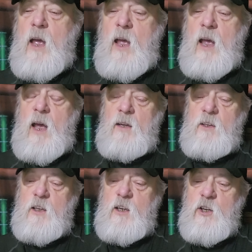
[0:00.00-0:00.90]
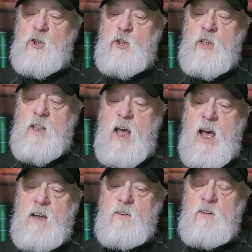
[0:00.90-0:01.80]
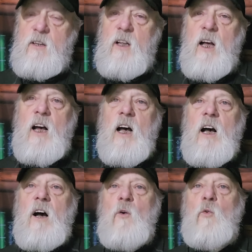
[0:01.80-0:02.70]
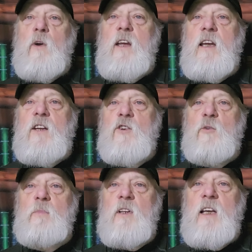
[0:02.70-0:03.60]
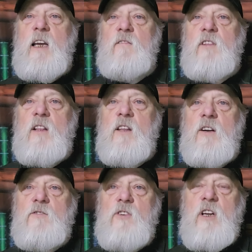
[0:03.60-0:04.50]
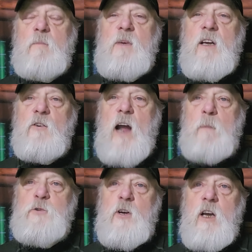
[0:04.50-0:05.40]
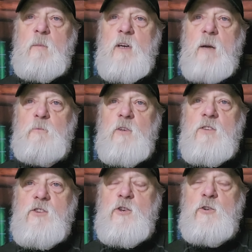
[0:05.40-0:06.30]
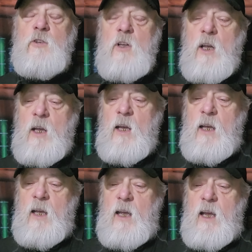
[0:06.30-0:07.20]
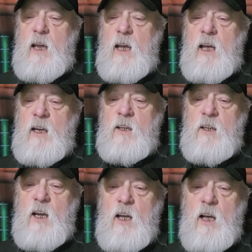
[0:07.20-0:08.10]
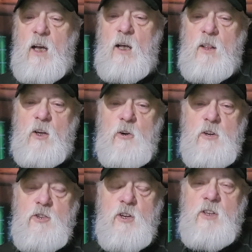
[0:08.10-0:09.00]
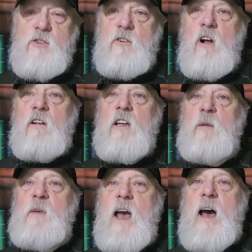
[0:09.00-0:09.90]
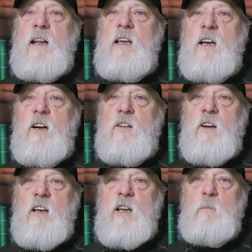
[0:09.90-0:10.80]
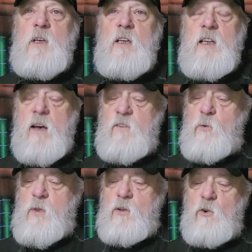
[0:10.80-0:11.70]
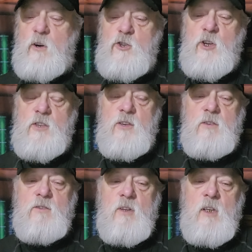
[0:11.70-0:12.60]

And in addition to that, we do believe that there's going to be a rapture coming up real soon. And the Christians are all going to be out of here. They're going to be in heaven with the Lord Jesus.